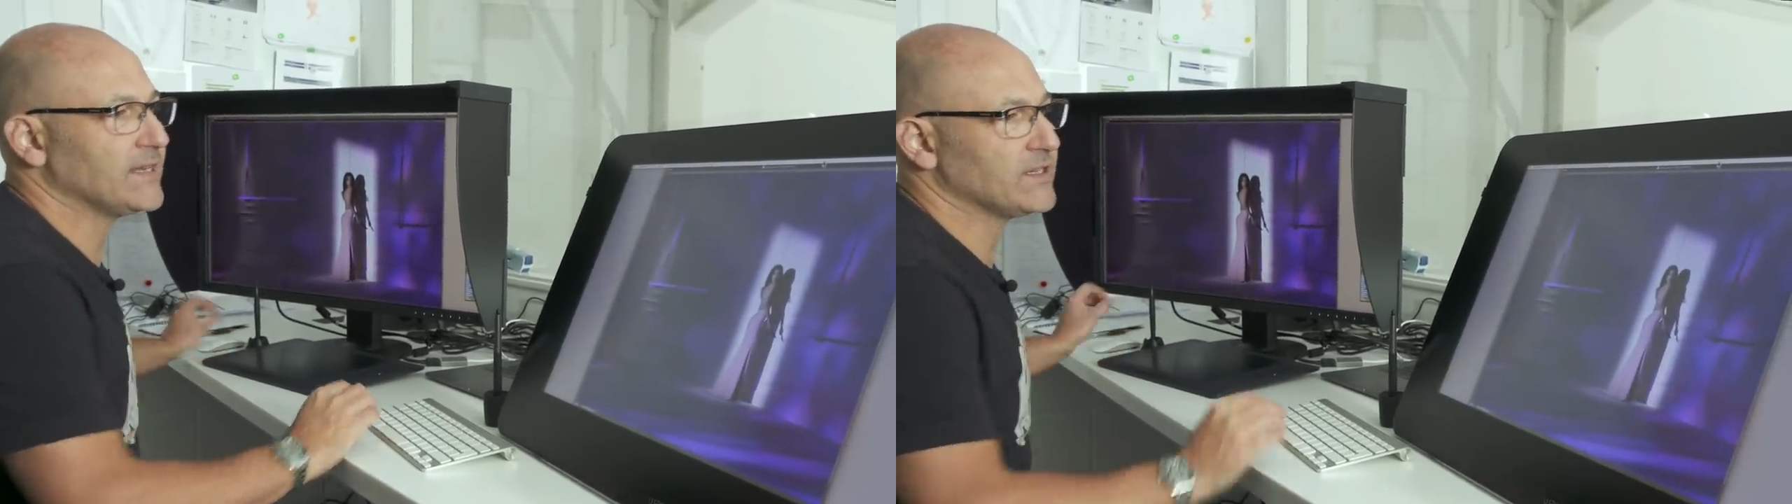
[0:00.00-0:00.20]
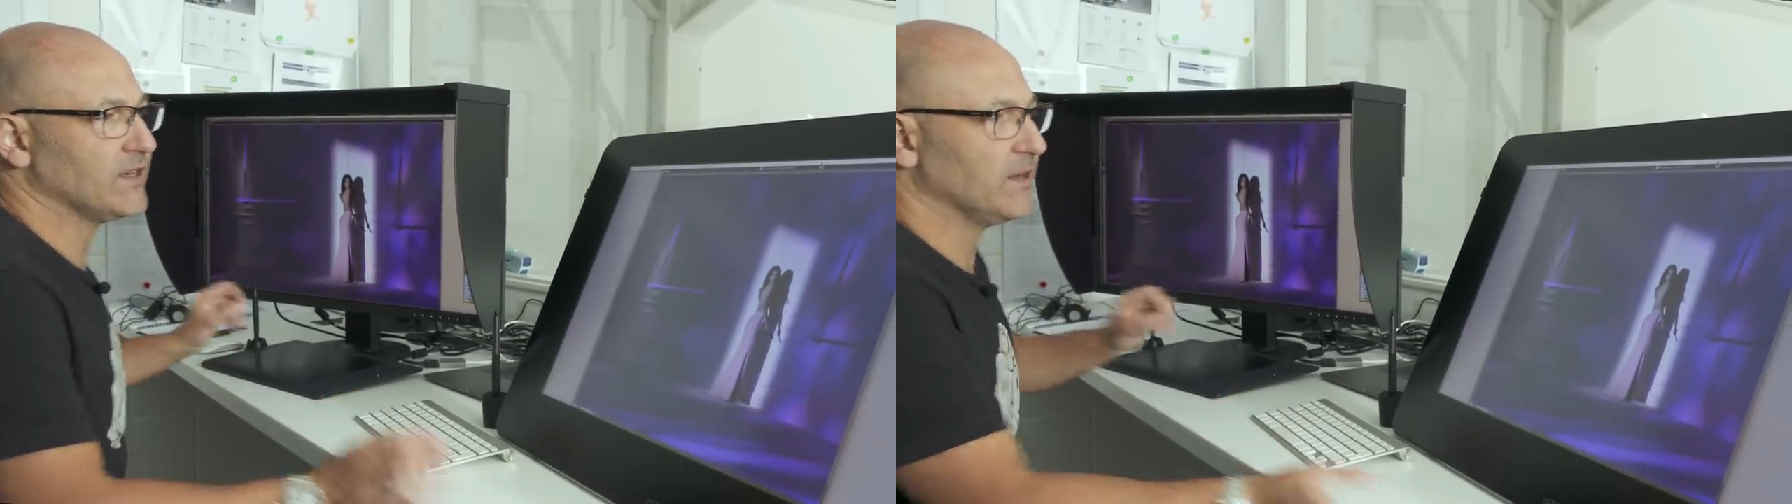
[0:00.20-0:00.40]

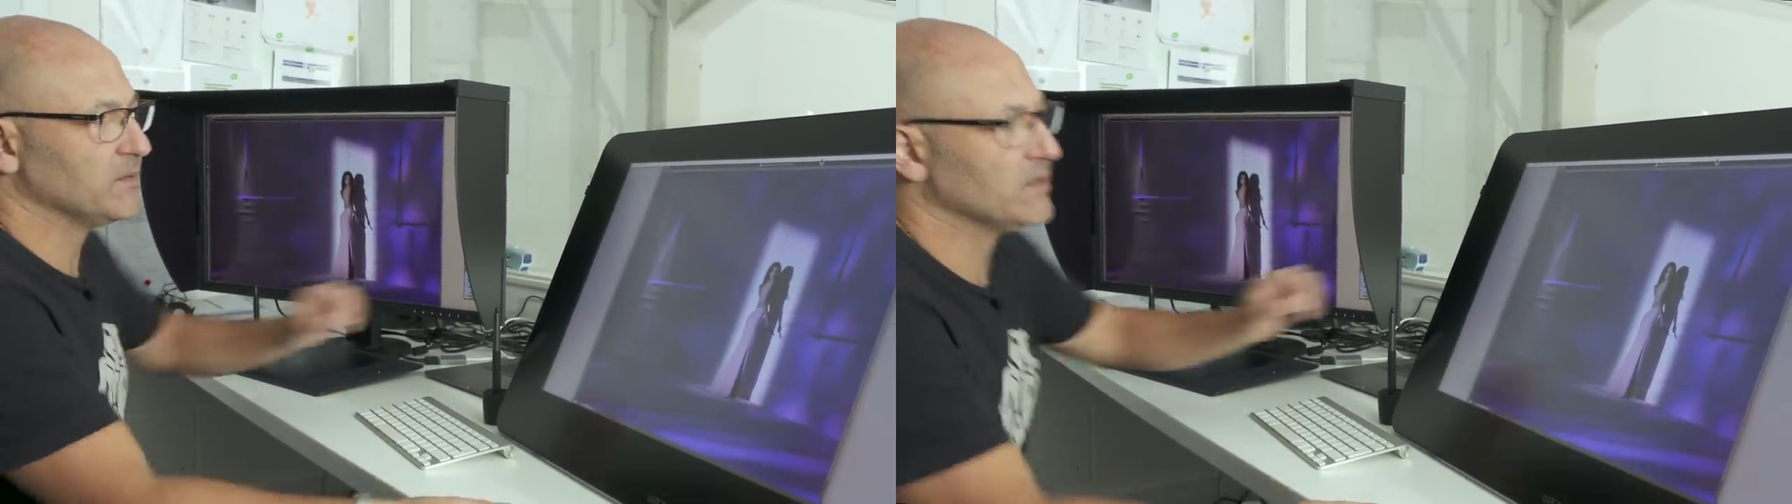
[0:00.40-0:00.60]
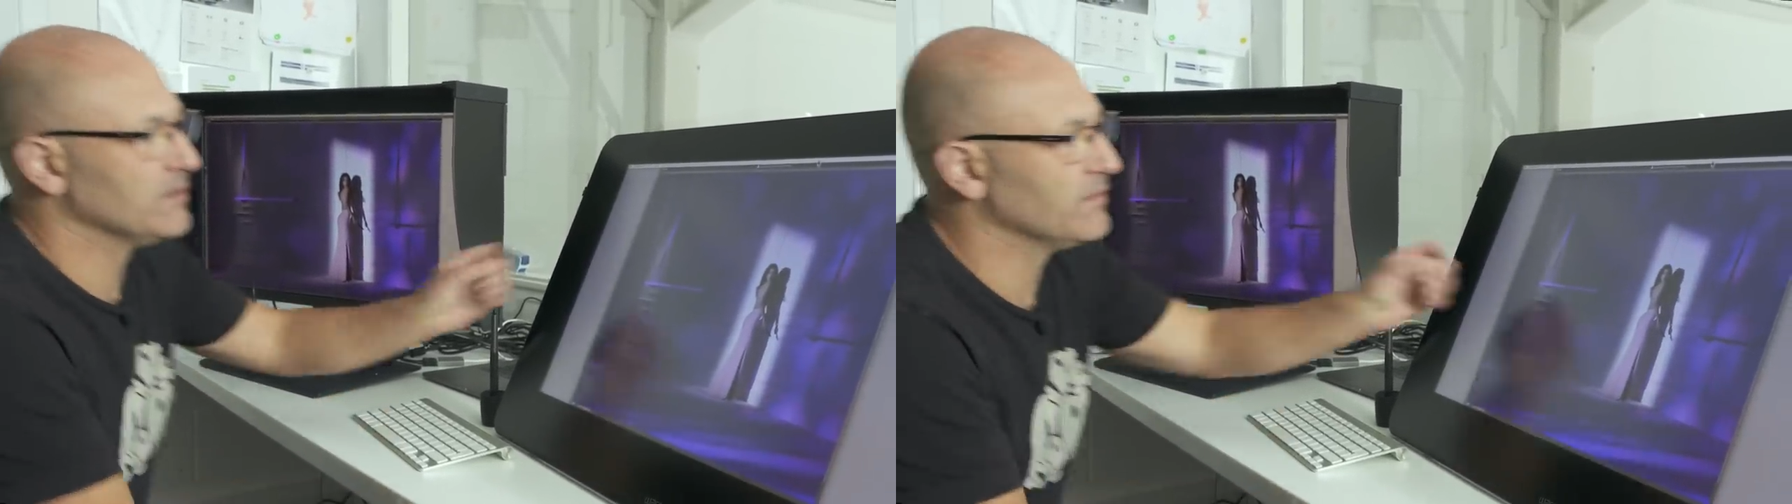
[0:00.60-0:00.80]
in
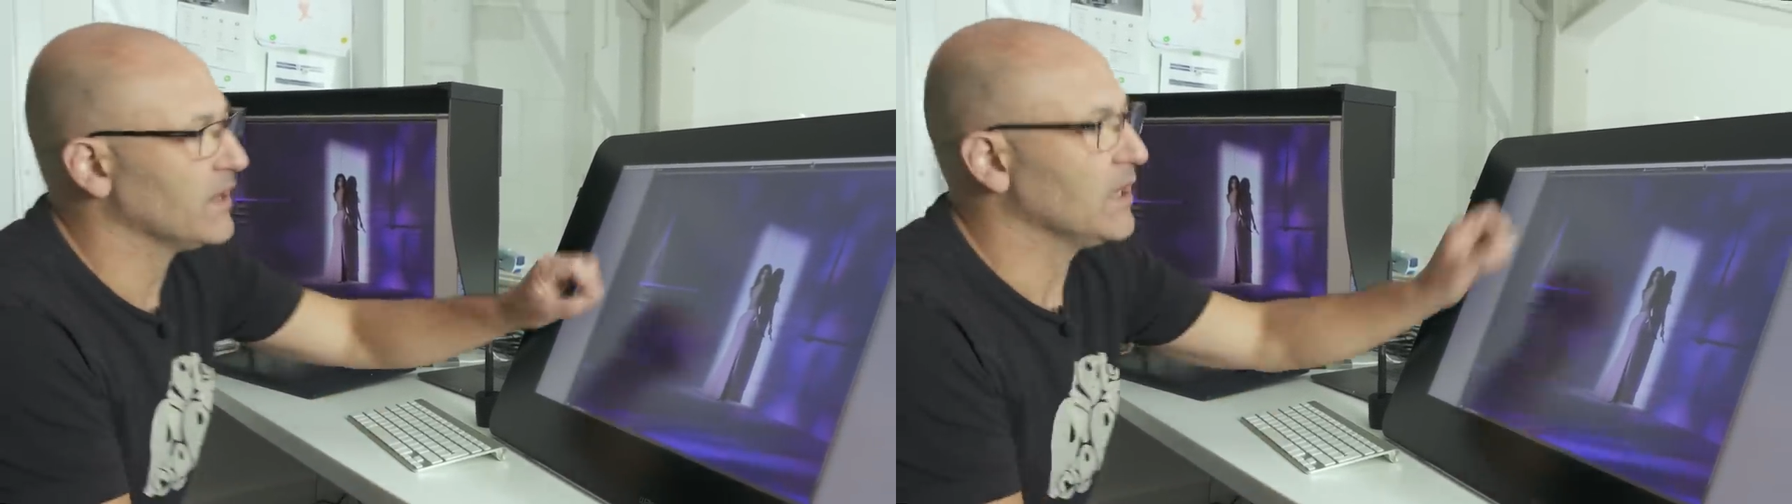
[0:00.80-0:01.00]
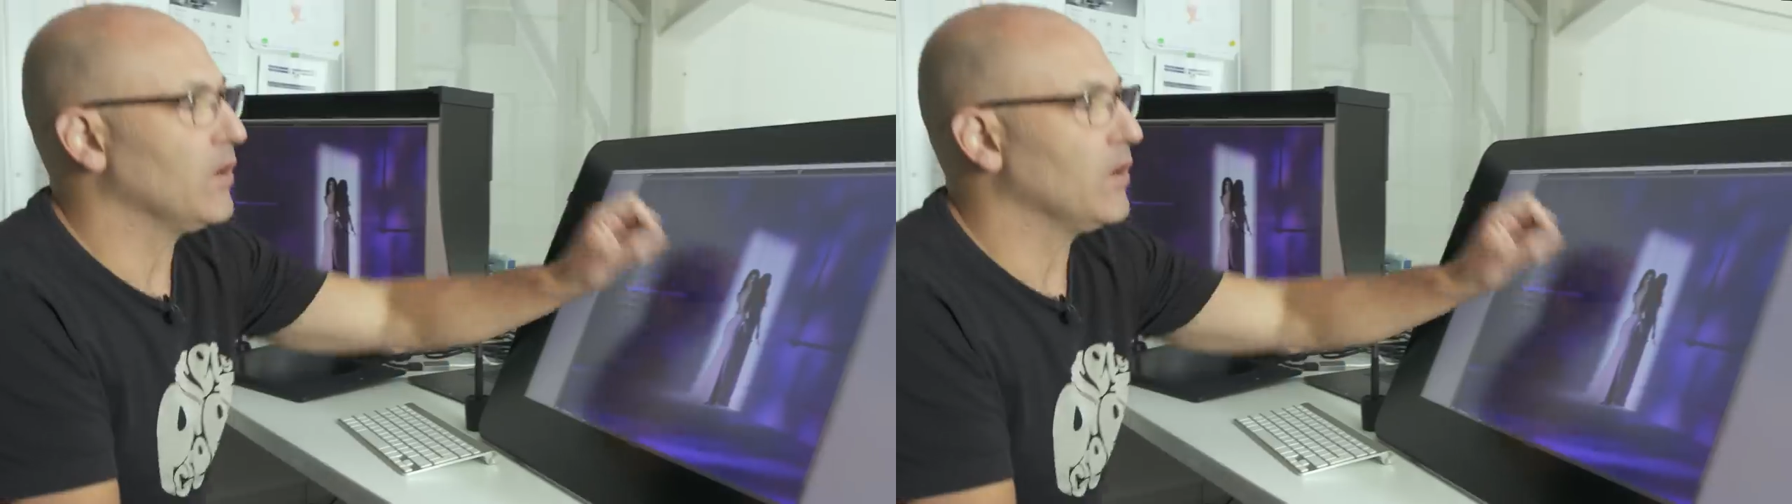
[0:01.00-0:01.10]
terms of